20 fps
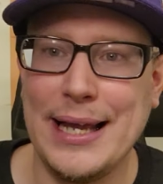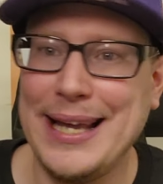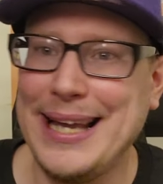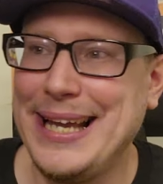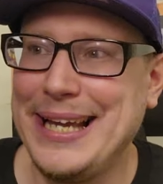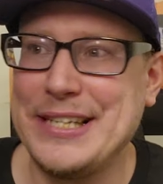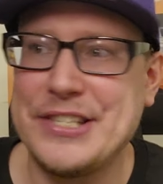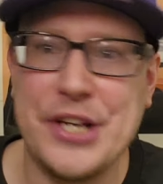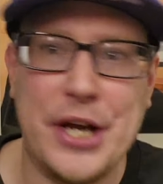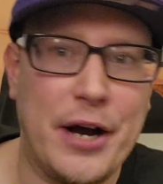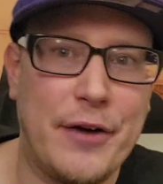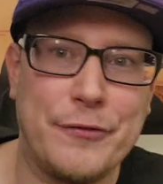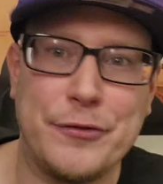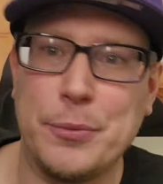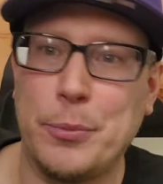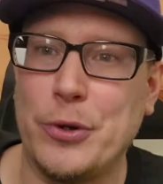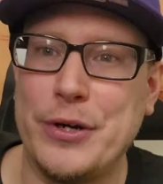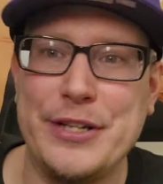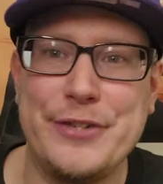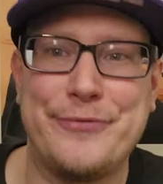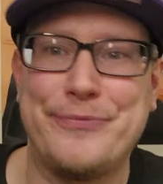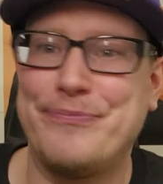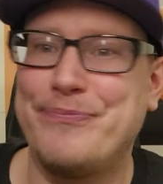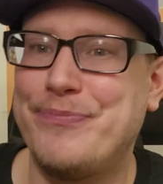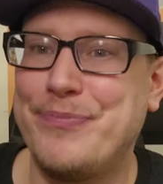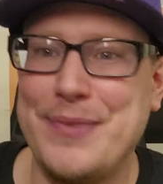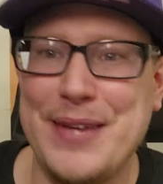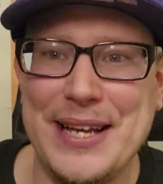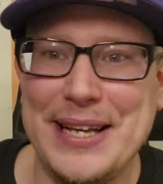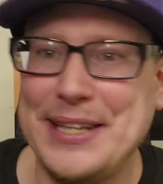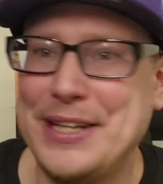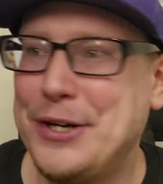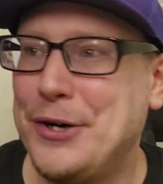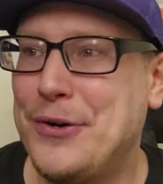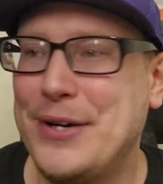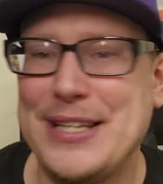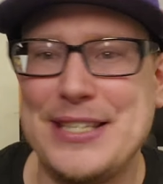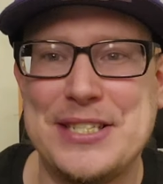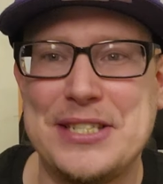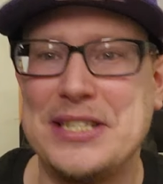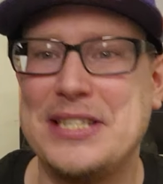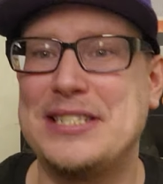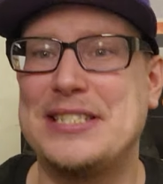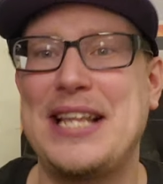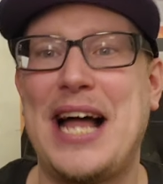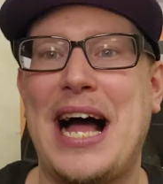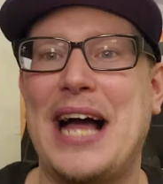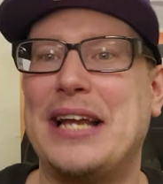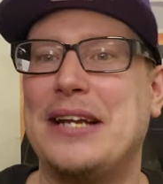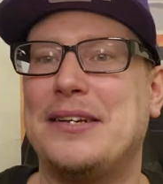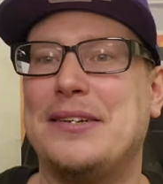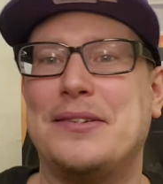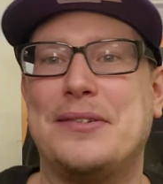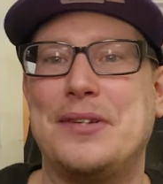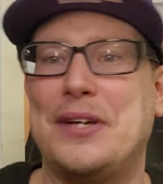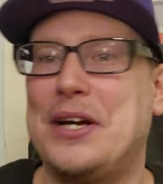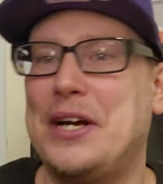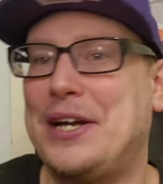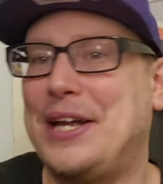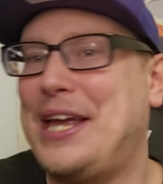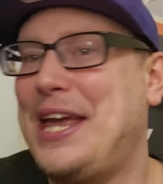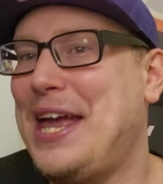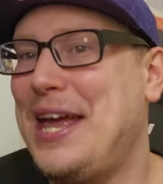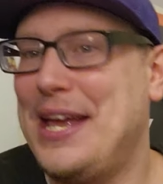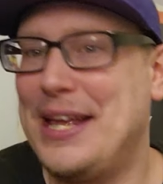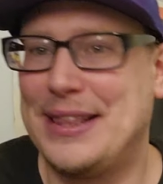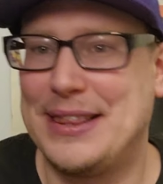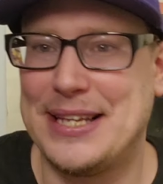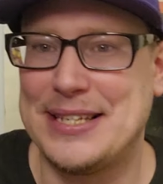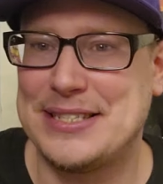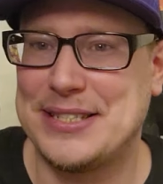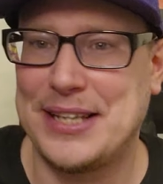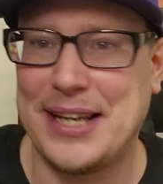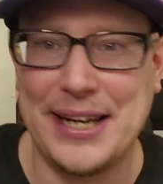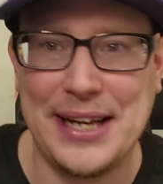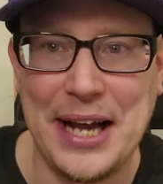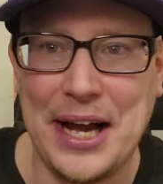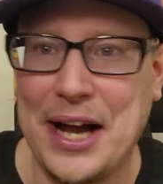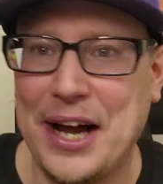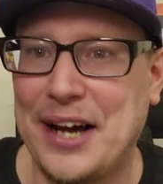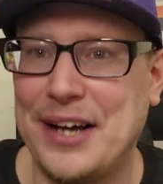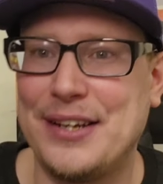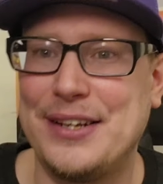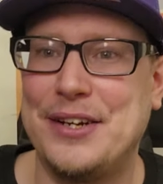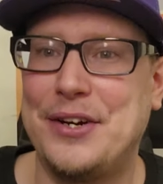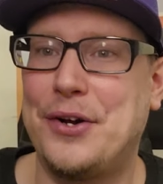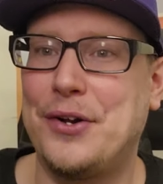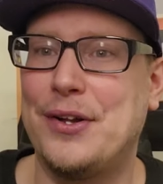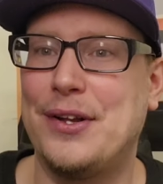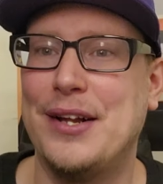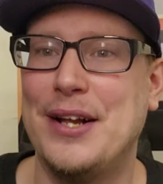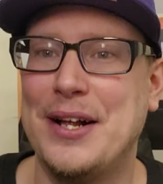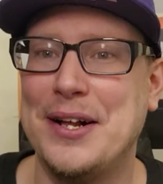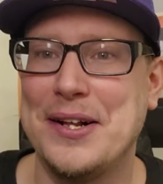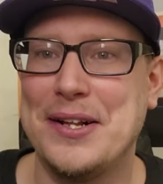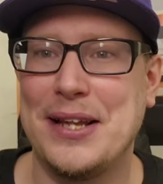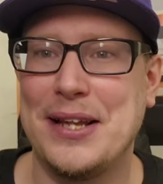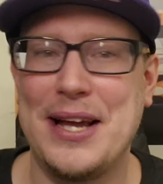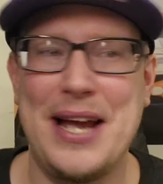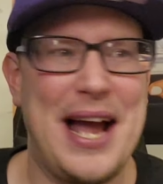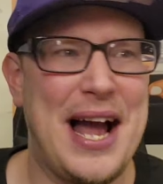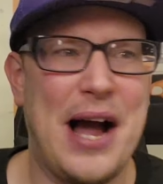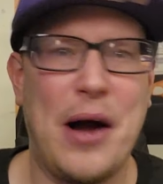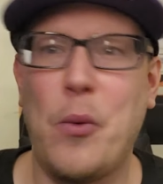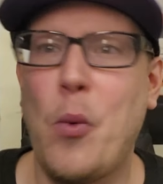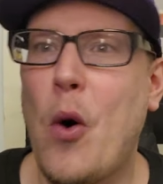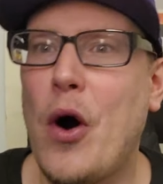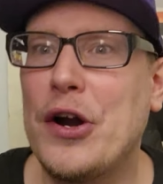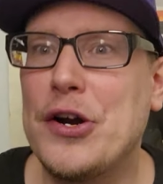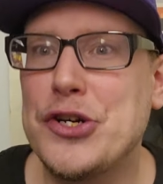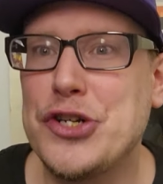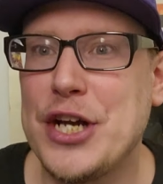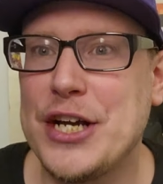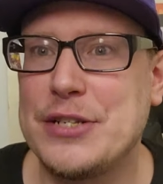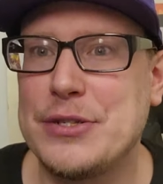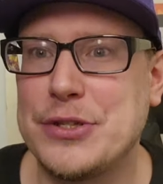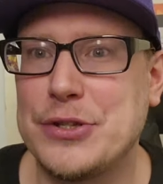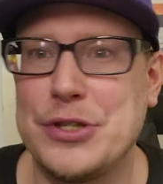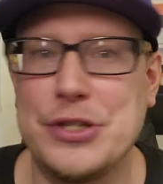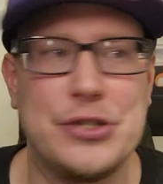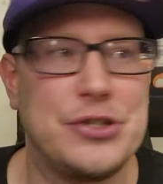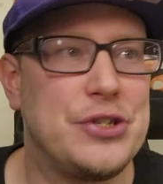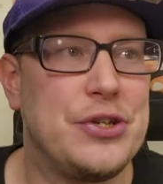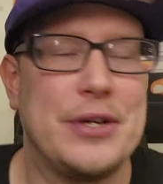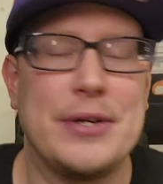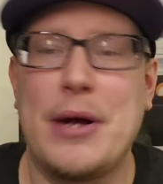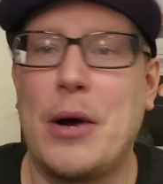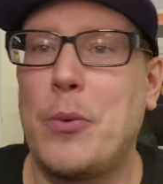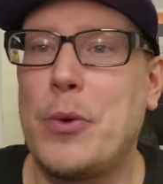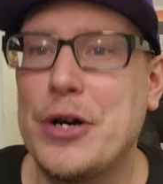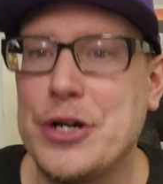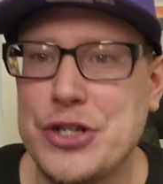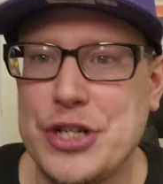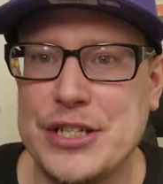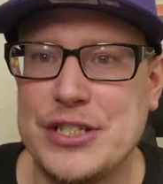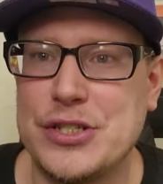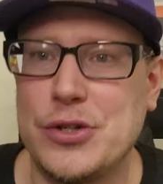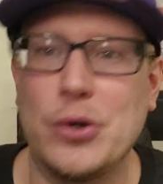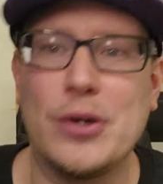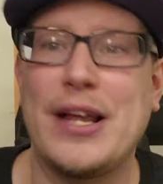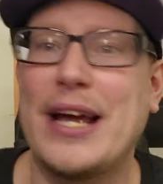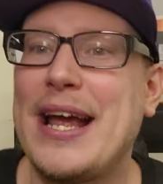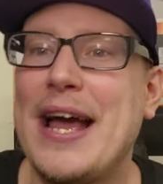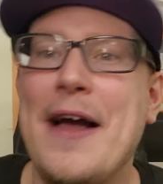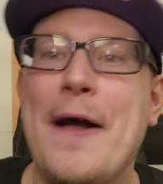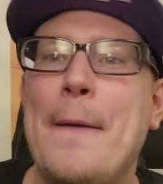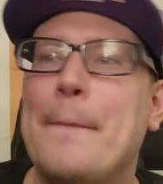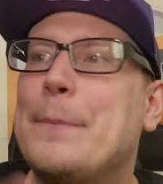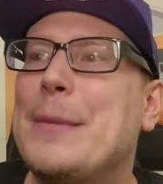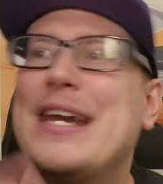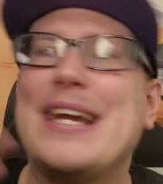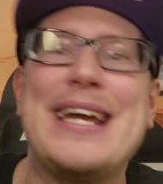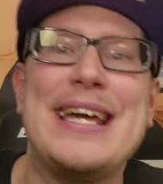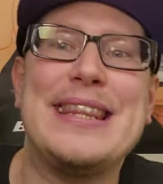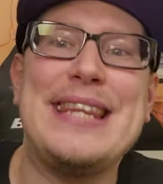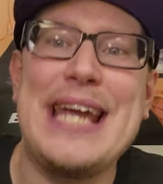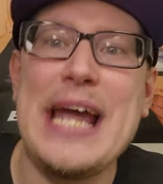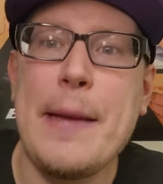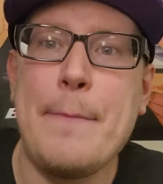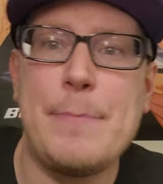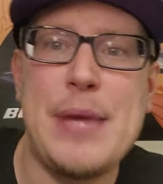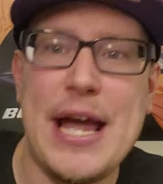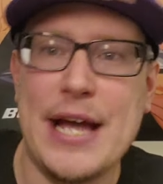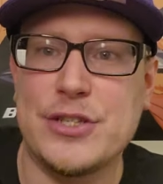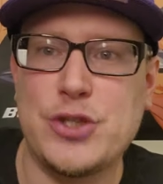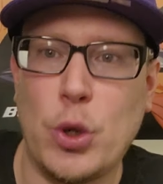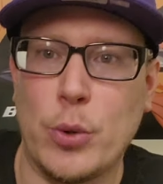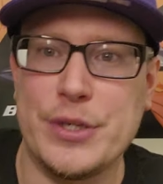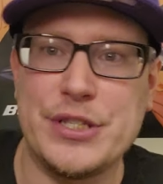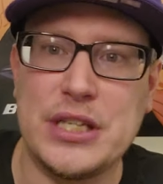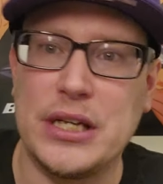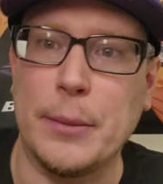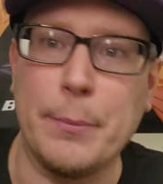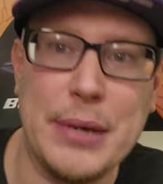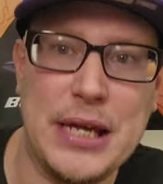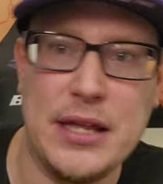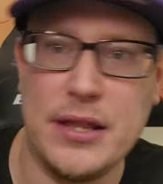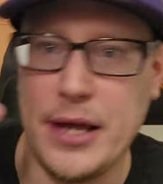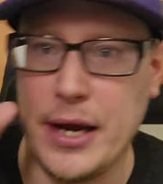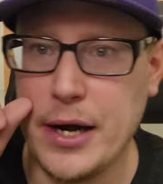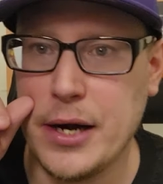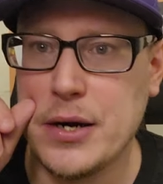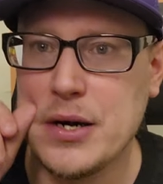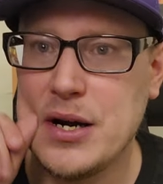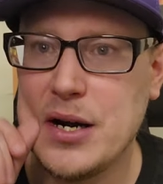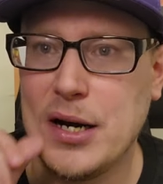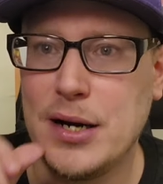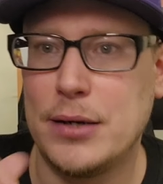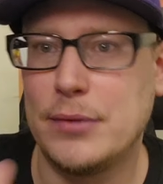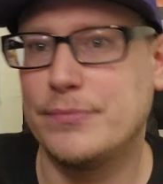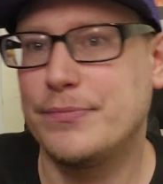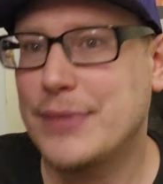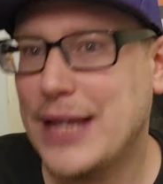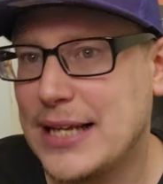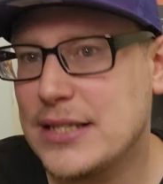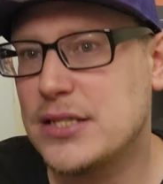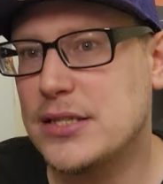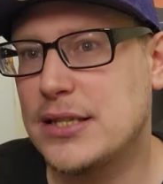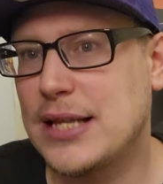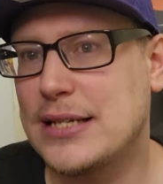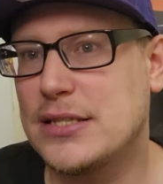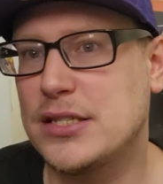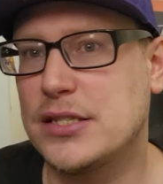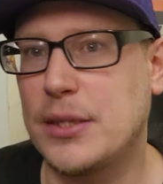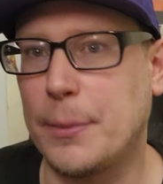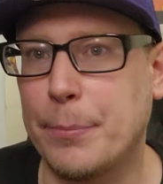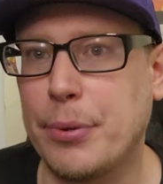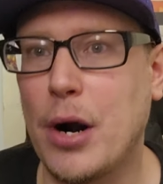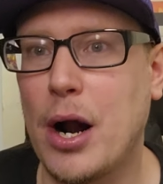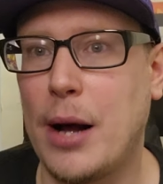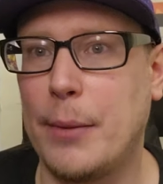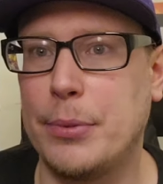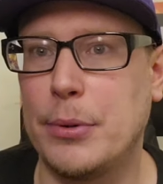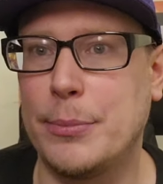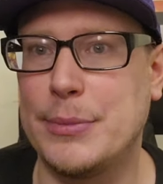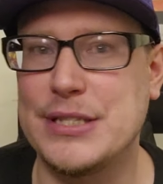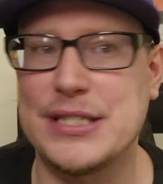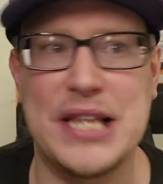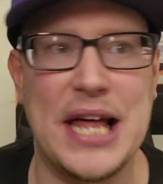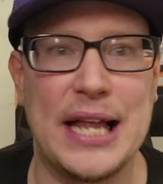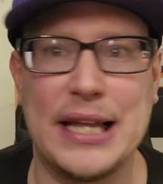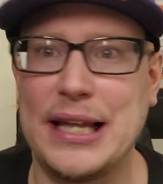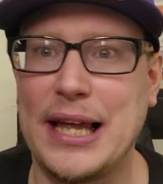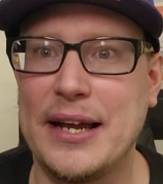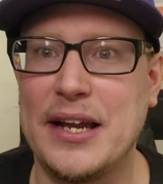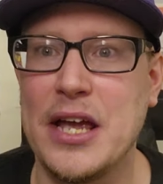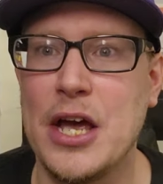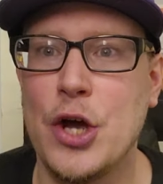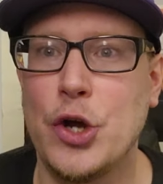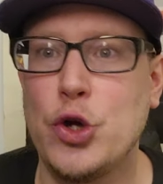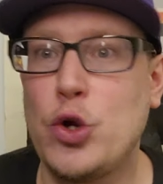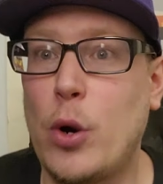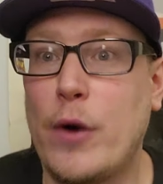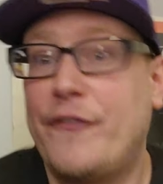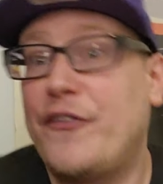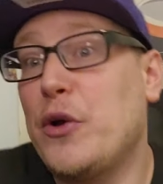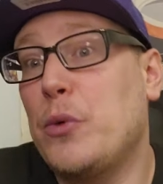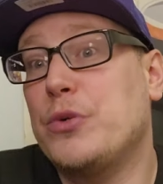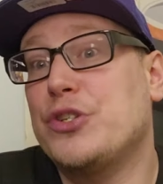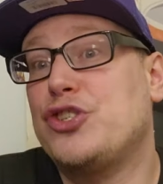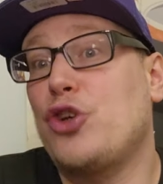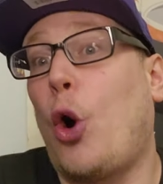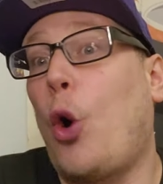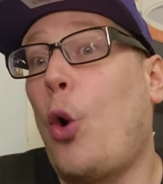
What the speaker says: He's comfortable. He's, you know, he's not a kid that's like, ah, you know, Yeah, I want to chase these. You know, I want to chase school. Like, and again, the NBA is always going to be there. That's the problem. Is that, like, you know, if it was